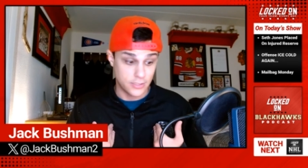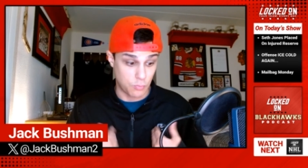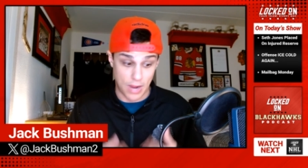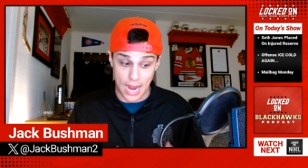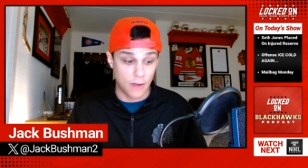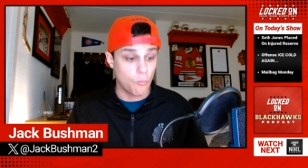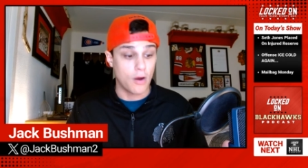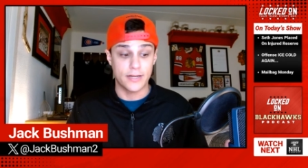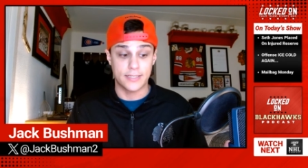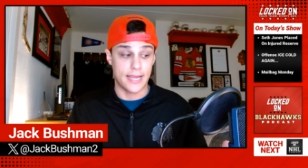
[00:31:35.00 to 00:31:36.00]
It's why I
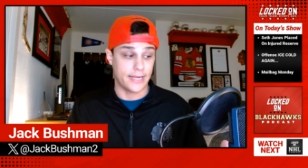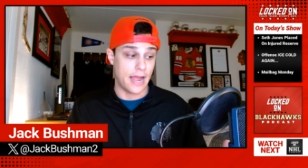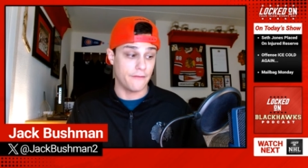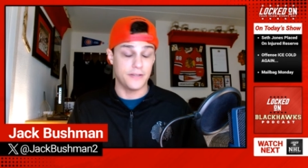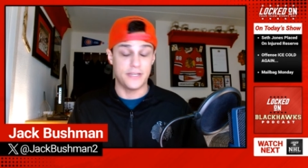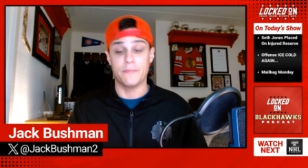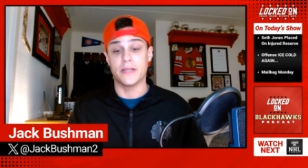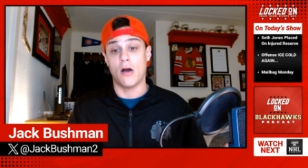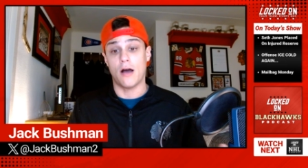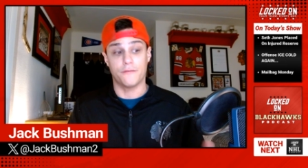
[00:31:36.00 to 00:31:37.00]
wanted to take Ivan
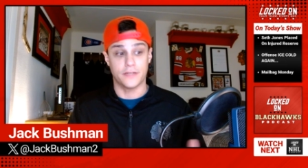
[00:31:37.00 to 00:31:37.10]
Demidov,